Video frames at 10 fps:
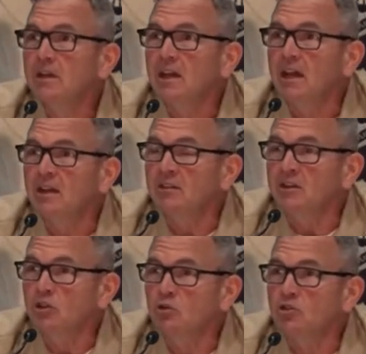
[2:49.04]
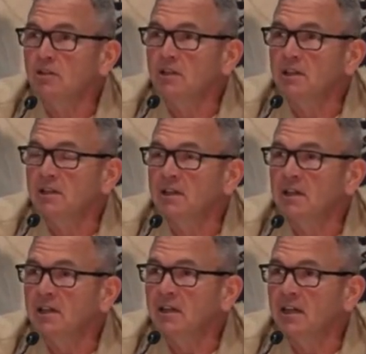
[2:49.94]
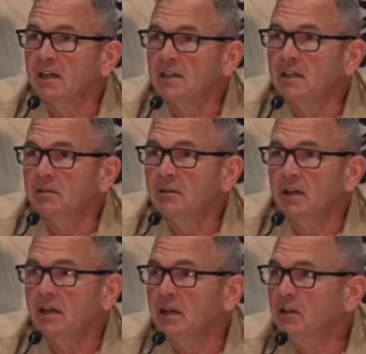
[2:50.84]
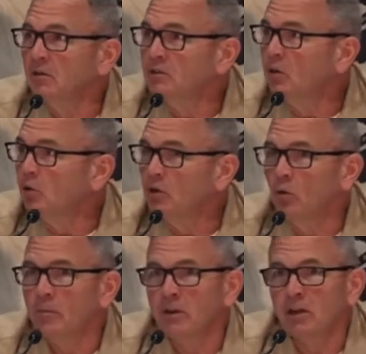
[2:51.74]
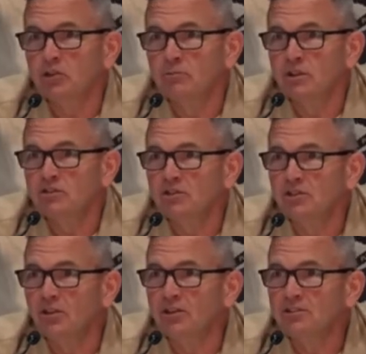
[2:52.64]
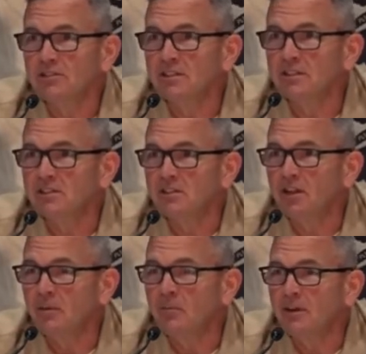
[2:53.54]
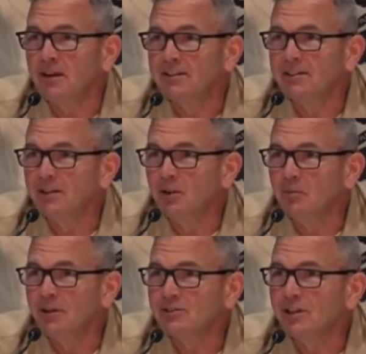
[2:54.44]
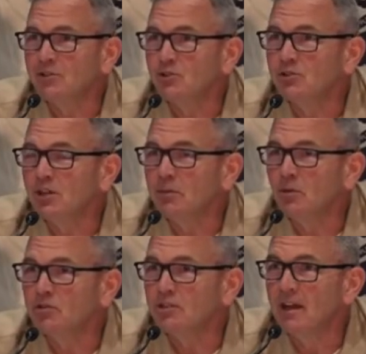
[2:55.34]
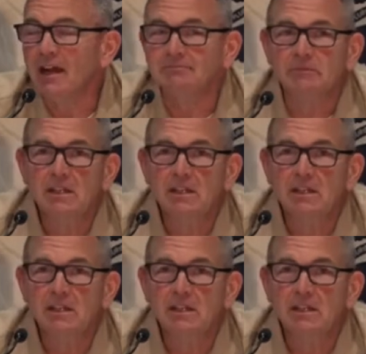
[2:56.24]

And then usually, I know you're already whipping out your business cards to come to get on my schedule and tell me what you got.